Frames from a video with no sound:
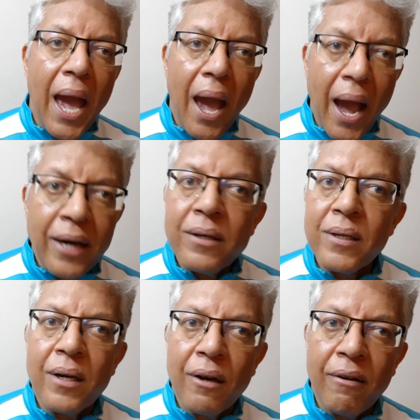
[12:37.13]
and
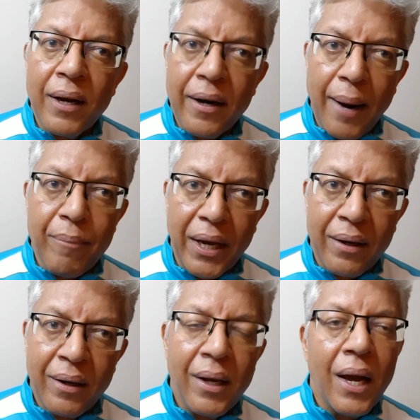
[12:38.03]

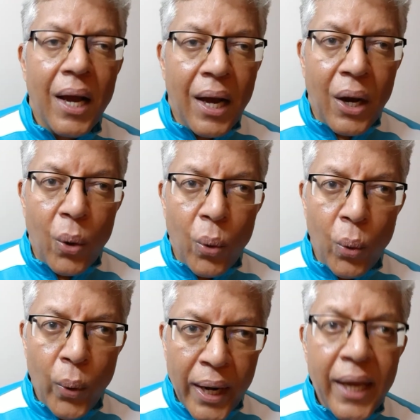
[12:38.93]
Kramnik
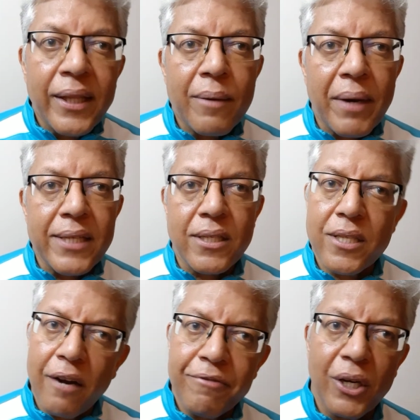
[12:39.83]
winning their matches
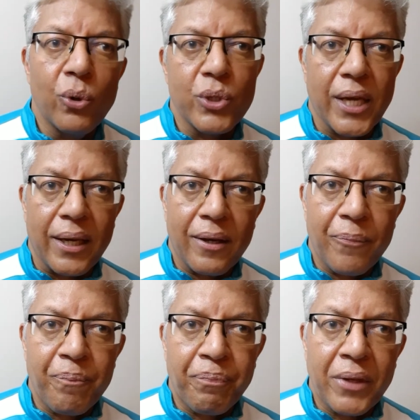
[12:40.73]
after losing
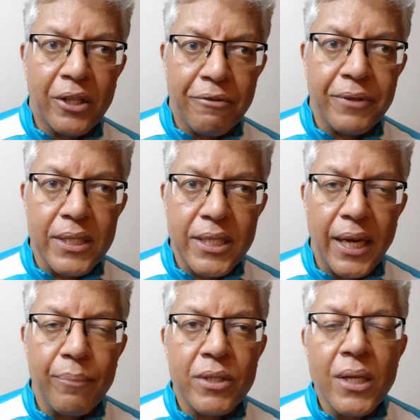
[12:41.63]
the first
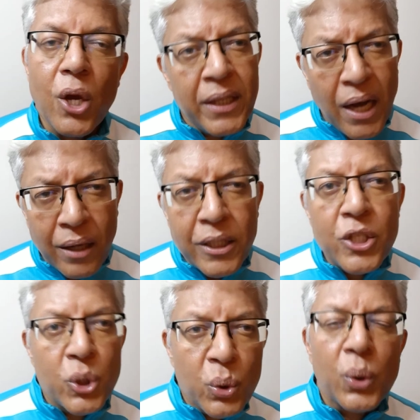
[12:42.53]
games. In the other
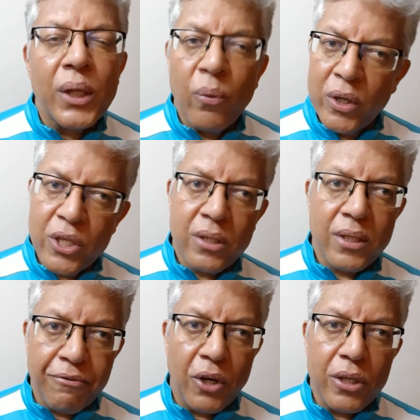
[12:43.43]
two, there was,
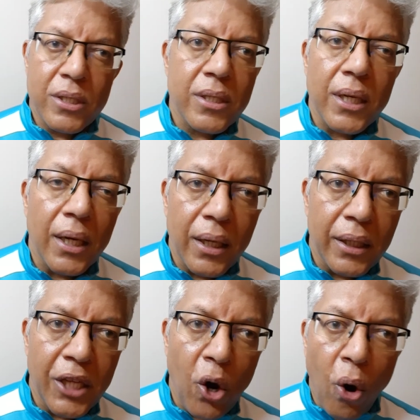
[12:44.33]
of course,
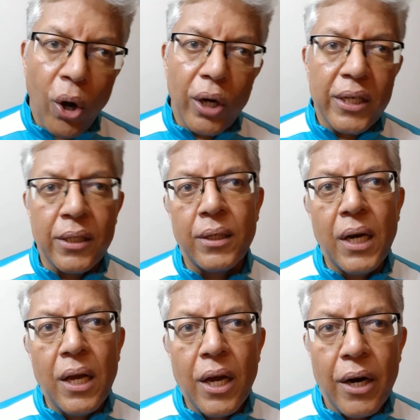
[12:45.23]
the
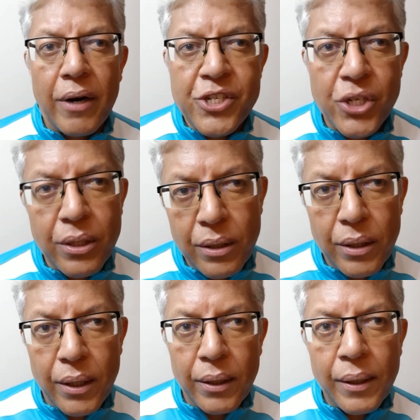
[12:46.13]
all-Russian
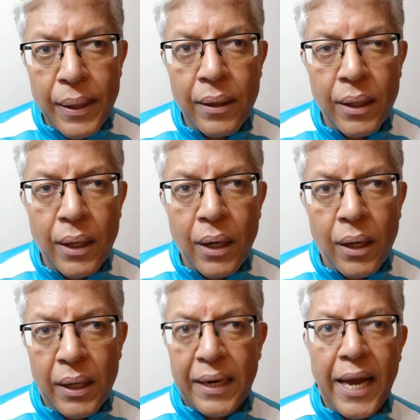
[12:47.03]

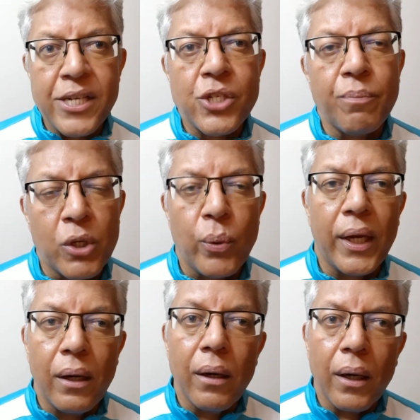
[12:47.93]
clash
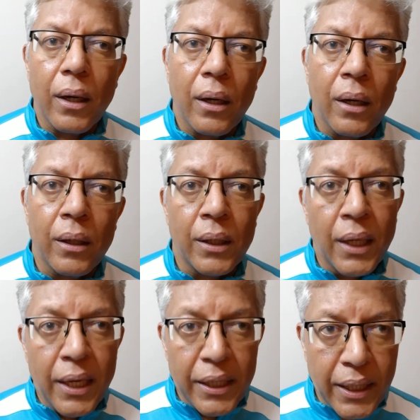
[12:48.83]
between
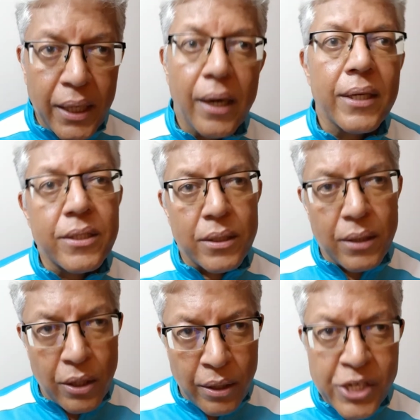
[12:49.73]
the current
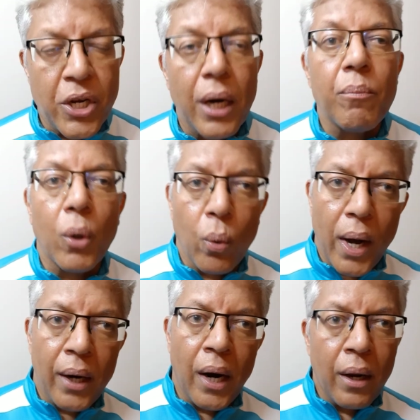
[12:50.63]
Russia number
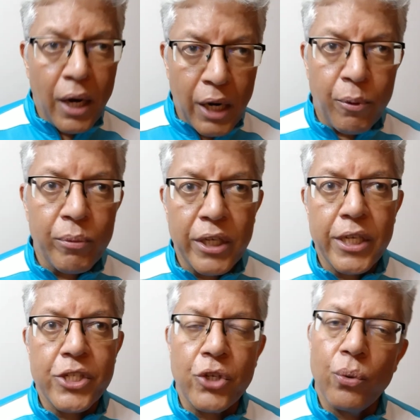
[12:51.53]
1,
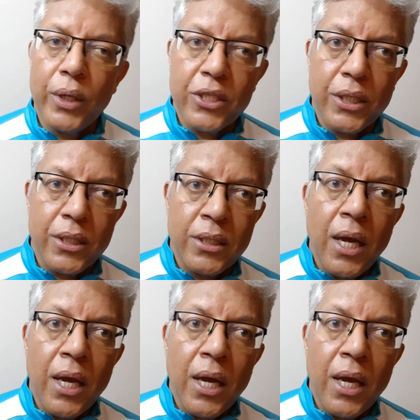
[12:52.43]
Nepomniachtchi versus,